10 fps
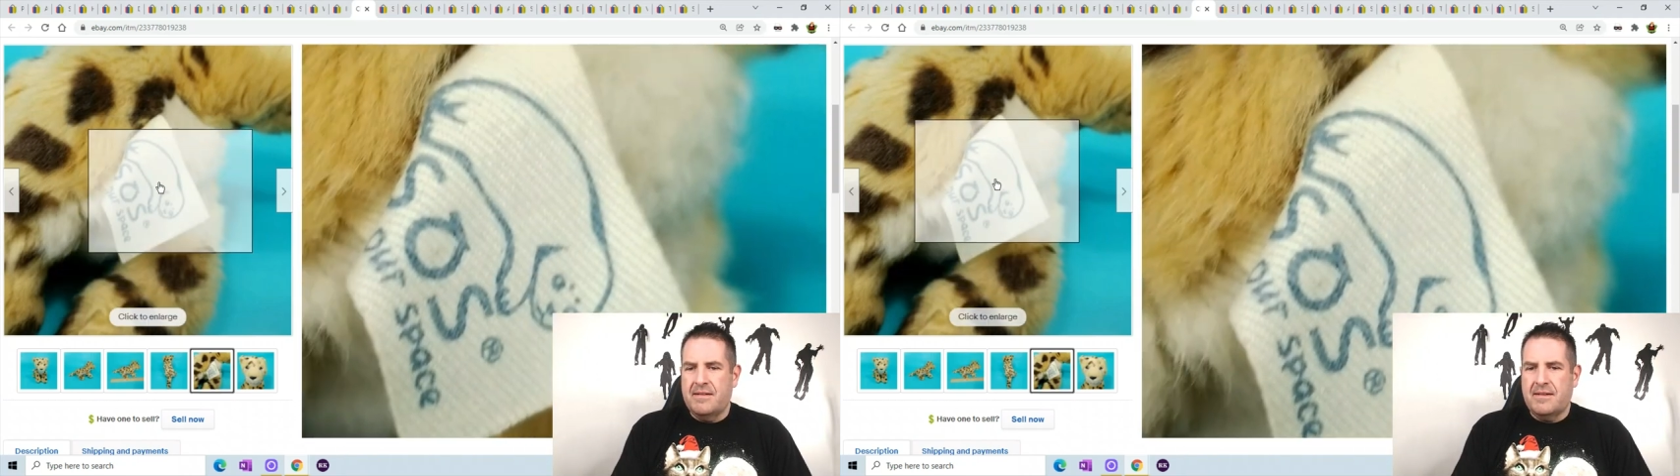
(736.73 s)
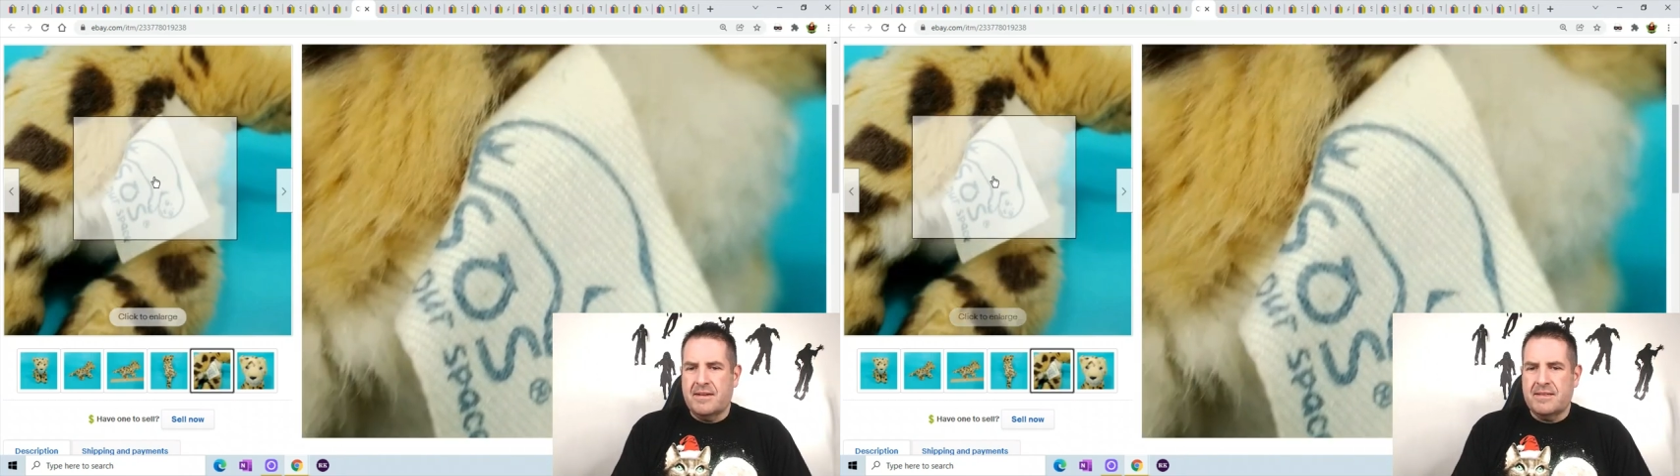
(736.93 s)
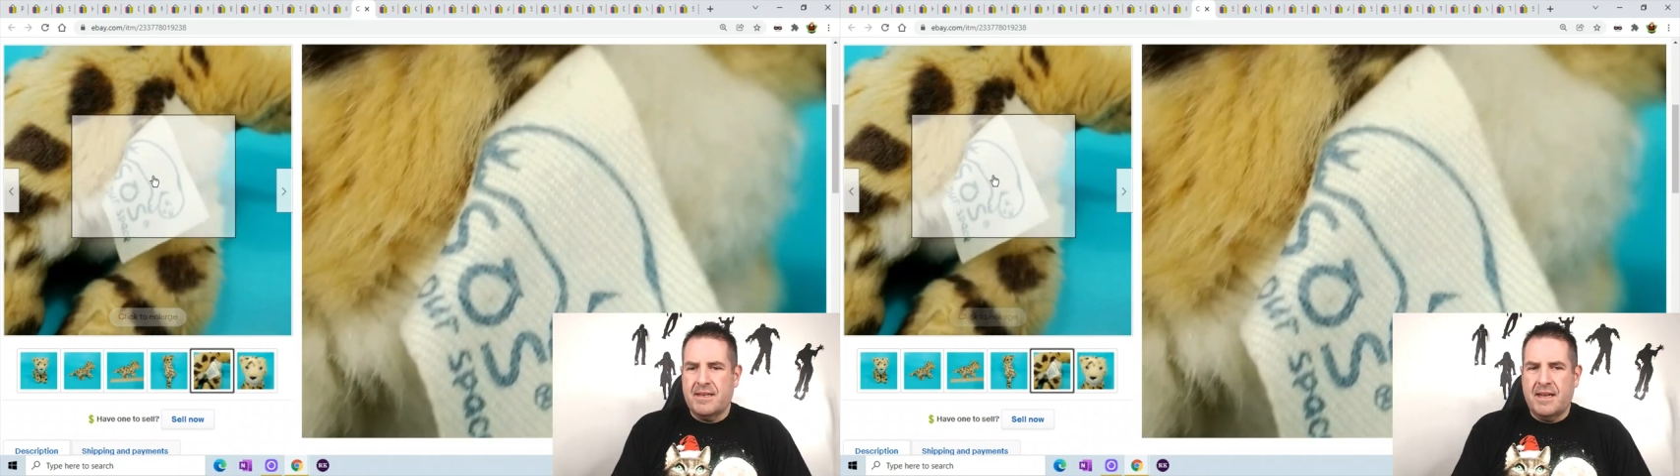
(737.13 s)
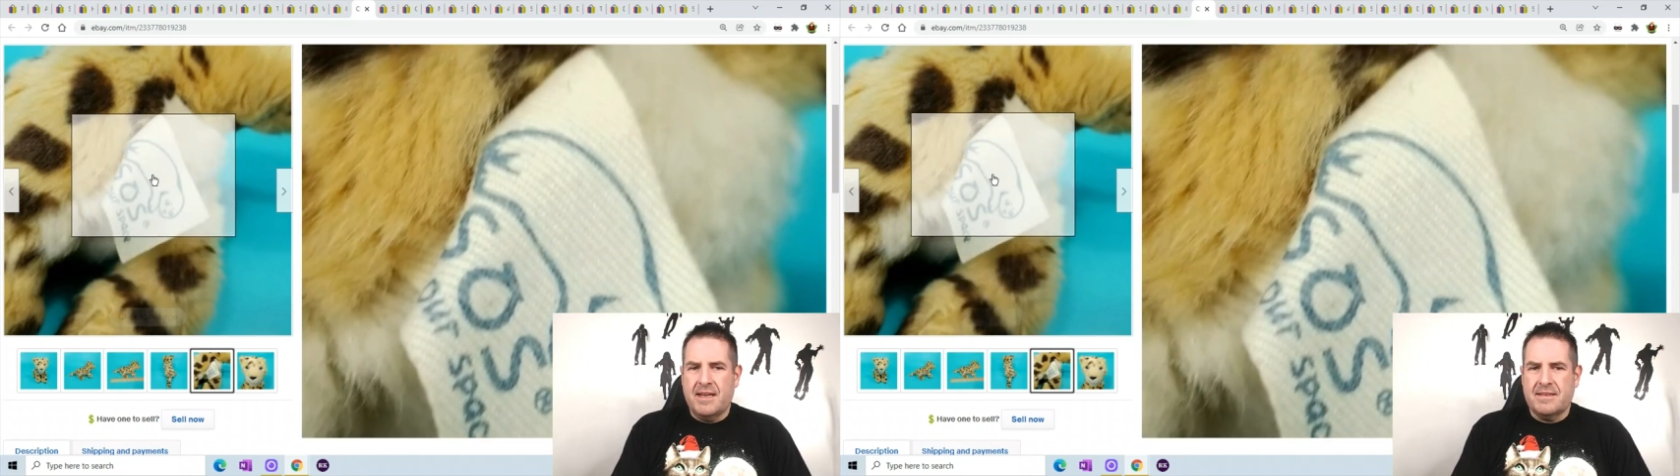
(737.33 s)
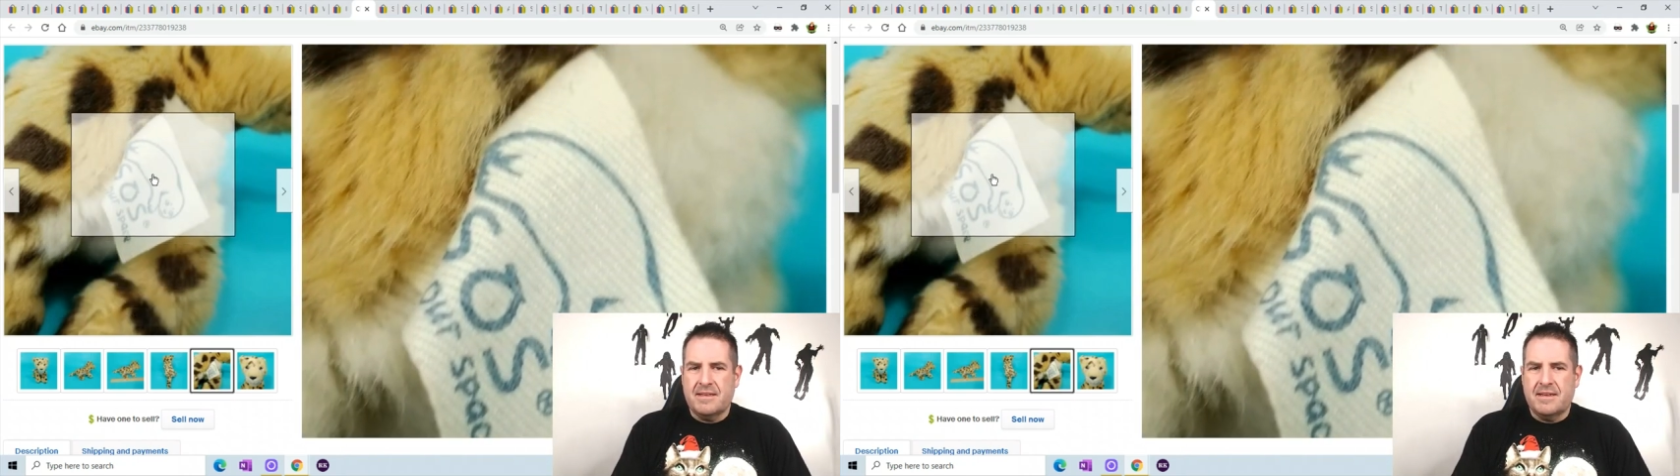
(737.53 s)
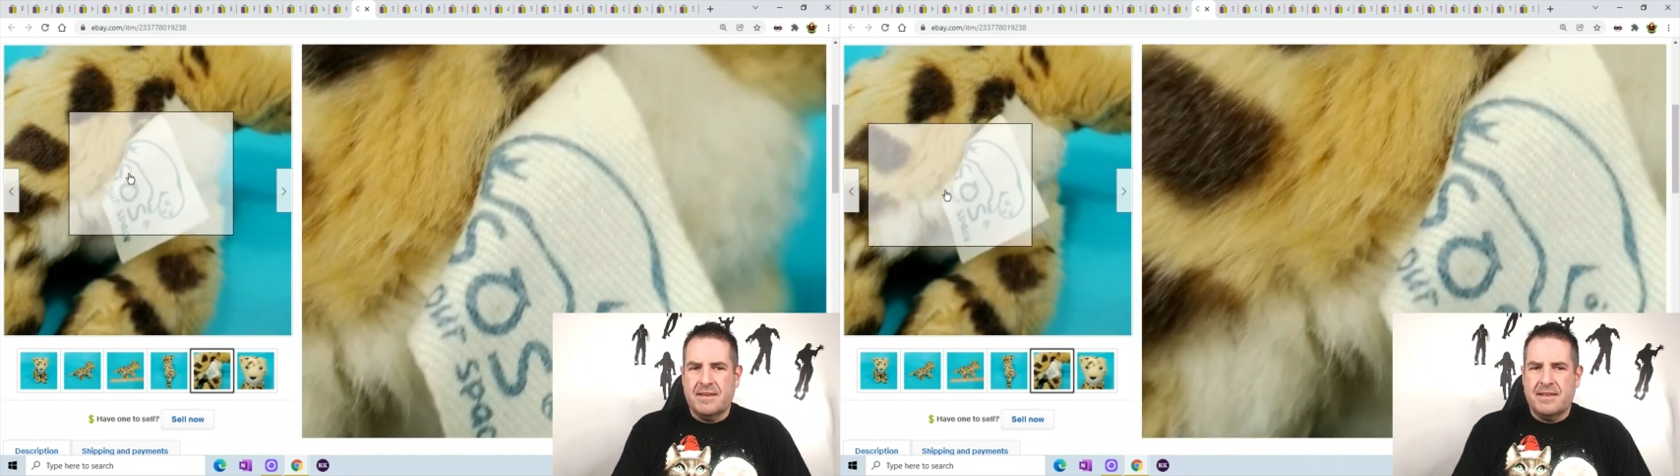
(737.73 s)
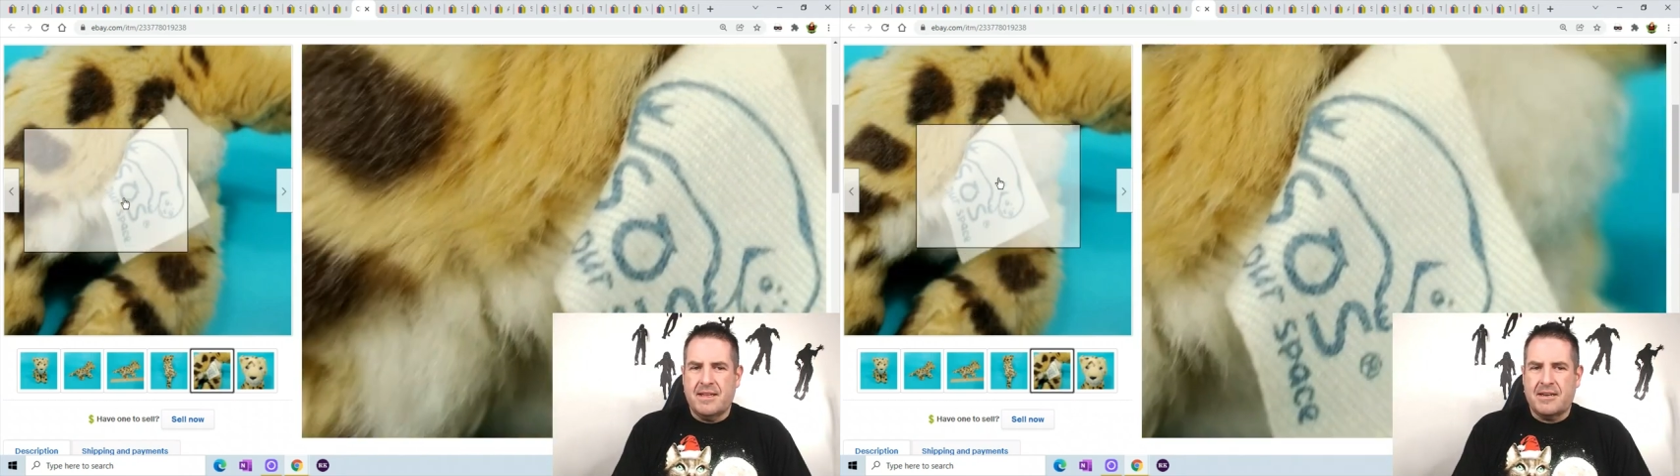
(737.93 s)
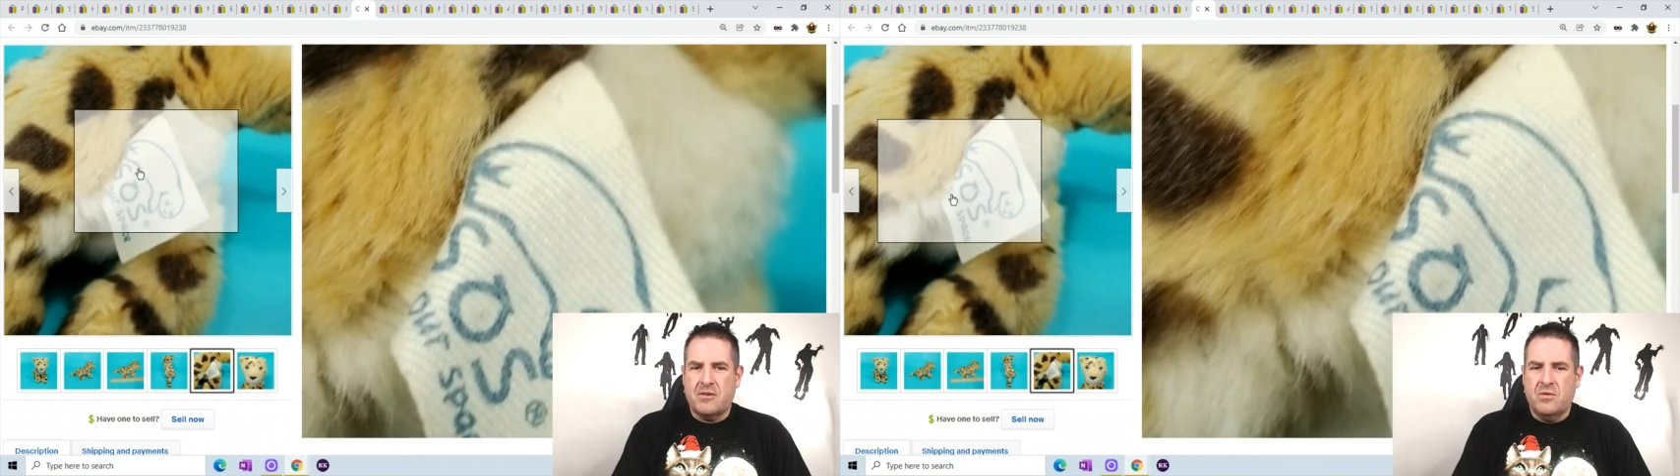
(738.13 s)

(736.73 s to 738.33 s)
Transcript: You can see it has a, that cool